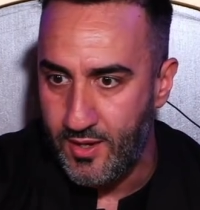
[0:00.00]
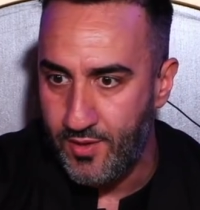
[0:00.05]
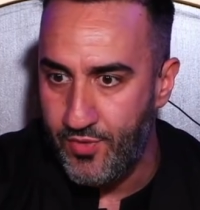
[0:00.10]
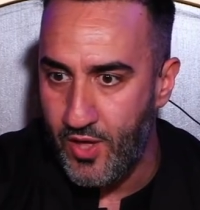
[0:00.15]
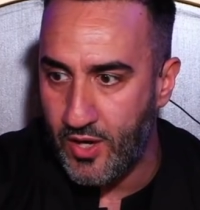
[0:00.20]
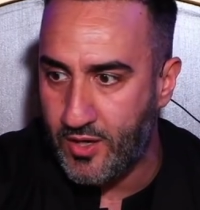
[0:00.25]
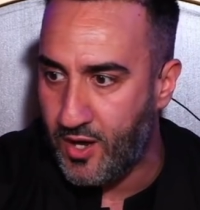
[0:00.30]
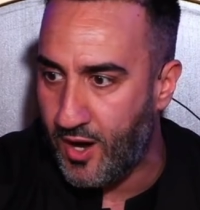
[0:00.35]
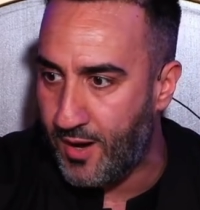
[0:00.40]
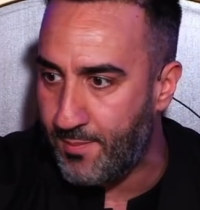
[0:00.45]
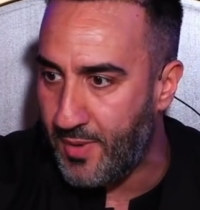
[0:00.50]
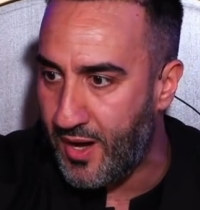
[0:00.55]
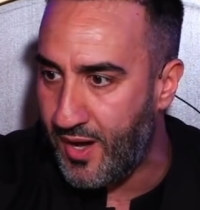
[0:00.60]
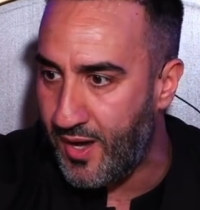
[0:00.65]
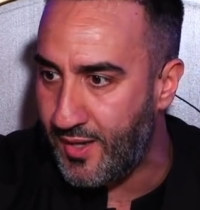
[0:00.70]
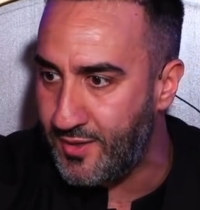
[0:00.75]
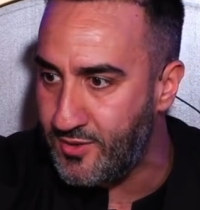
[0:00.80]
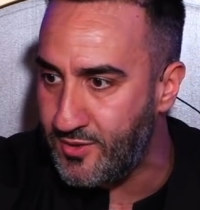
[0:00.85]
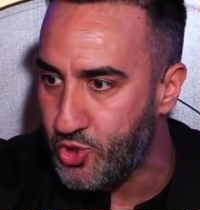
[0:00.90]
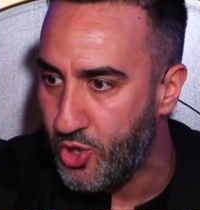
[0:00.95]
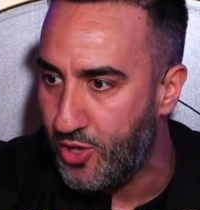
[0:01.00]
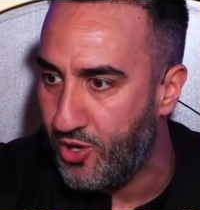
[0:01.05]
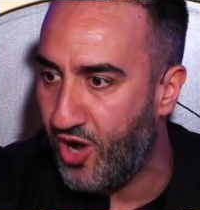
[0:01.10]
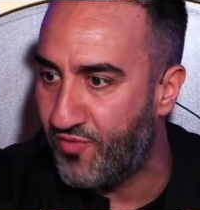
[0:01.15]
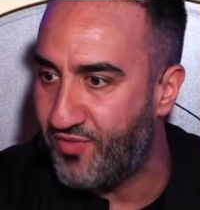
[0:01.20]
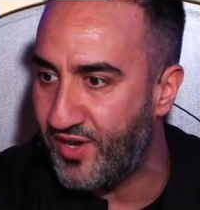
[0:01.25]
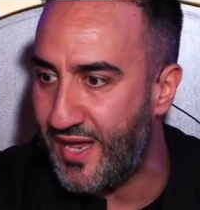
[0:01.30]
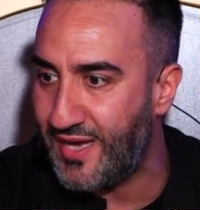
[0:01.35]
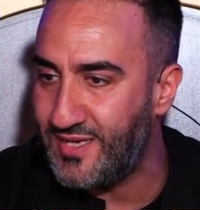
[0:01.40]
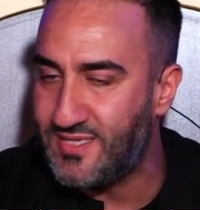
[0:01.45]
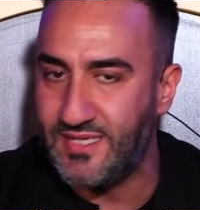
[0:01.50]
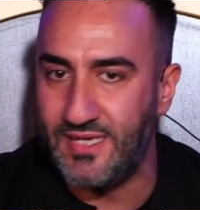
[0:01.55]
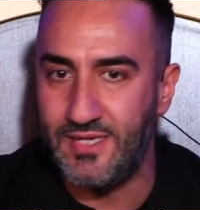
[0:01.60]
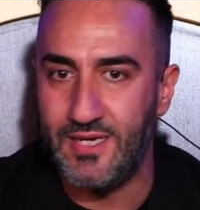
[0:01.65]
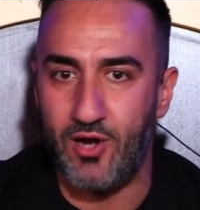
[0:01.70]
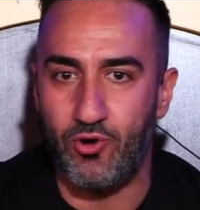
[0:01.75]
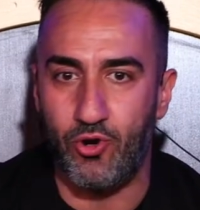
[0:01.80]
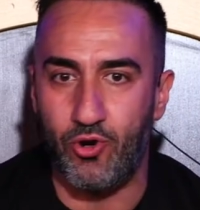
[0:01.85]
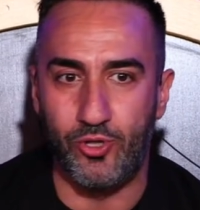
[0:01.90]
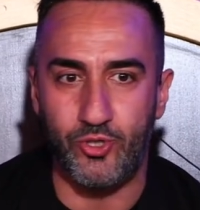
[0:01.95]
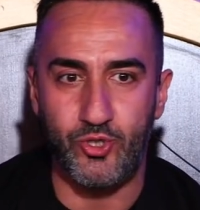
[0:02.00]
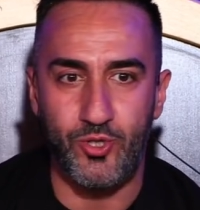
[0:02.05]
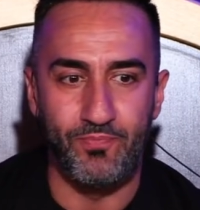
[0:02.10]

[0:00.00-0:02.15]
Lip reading: the command of an 18-year-old?